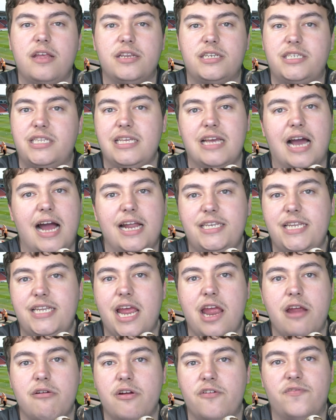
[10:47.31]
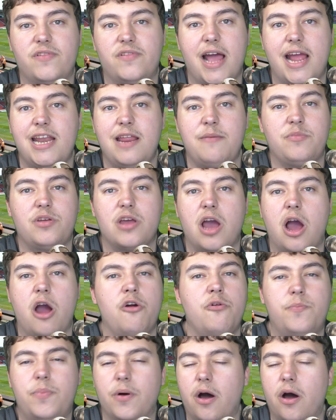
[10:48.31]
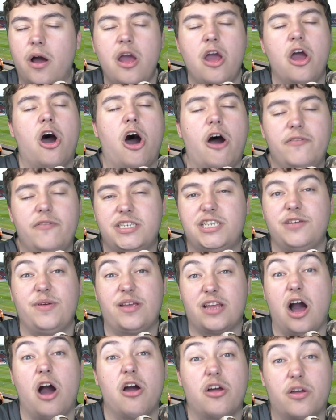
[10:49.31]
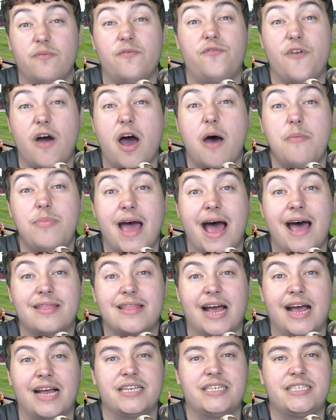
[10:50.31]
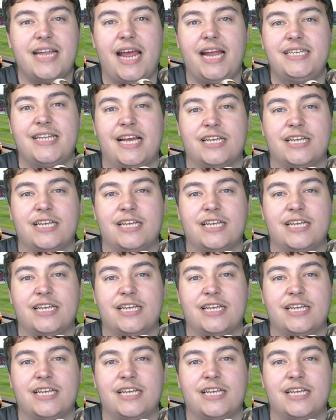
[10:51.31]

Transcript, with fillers: to the idea of letting him go, but obviously, we can't confirm that at that stage.